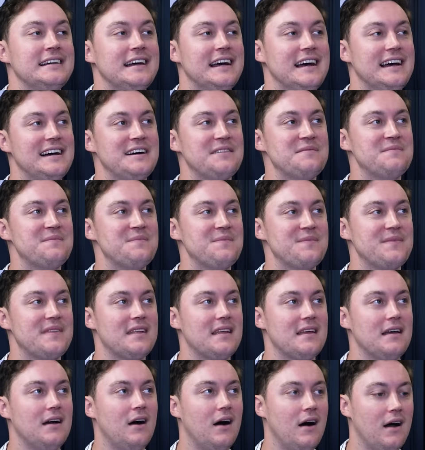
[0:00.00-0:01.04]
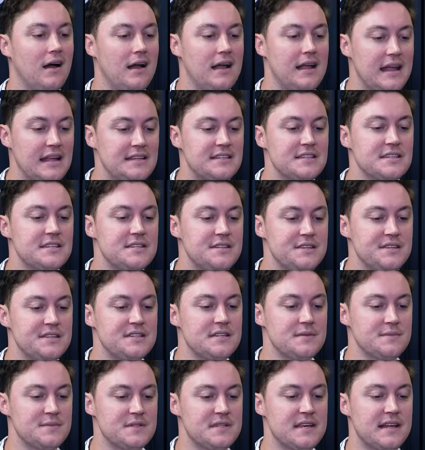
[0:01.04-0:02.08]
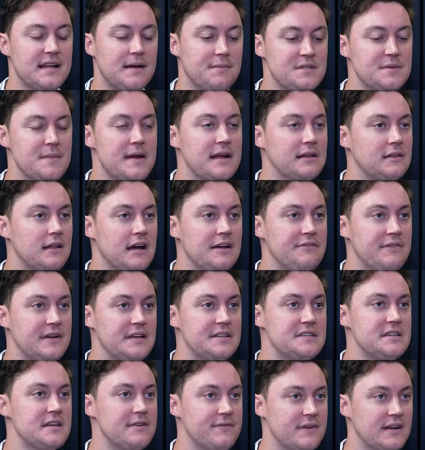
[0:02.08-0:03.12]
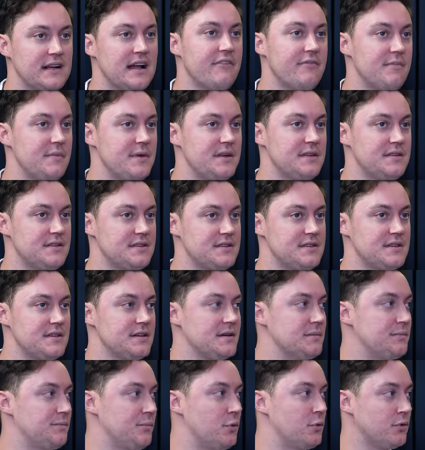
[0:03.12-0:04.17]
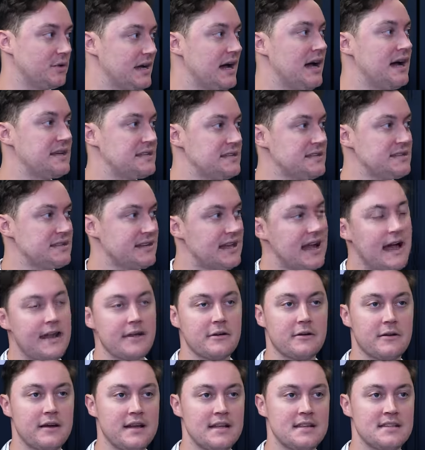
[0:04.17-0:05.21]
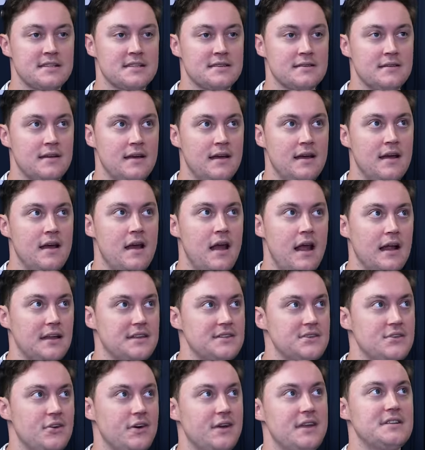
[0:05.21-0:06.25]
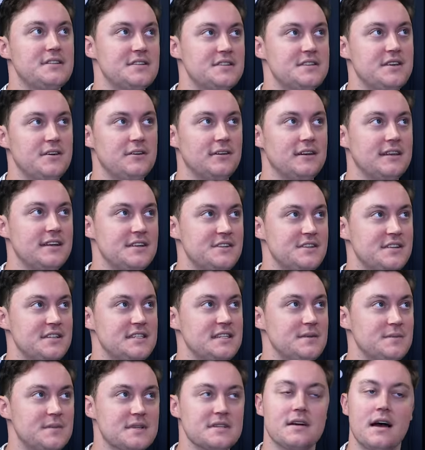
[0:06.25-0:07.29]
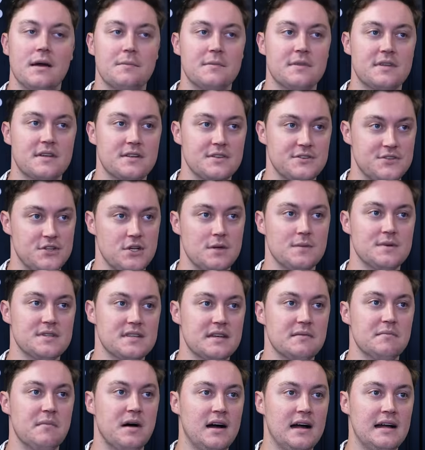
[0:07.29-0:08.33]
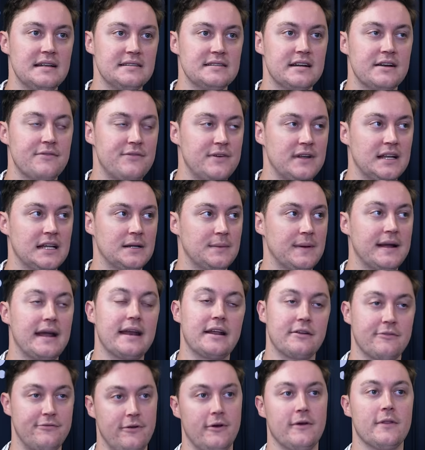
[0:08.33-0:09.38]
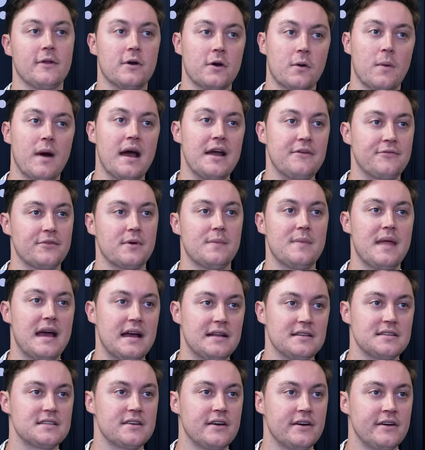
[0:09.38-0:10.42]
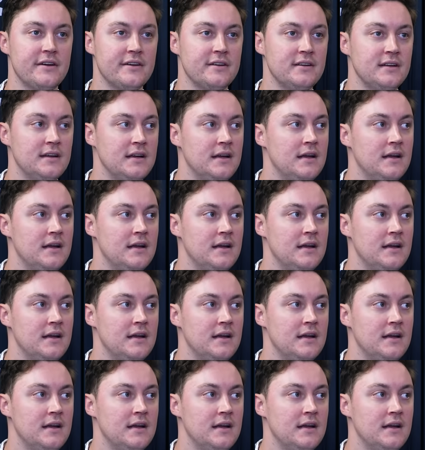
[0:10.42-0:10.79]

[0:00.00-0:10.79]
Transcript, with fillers: Um, It's a system set up to make life easier for government to put cars into categories. It's not necessarily a system designed with consumers in mind, and I feel like we're getting further away from that. So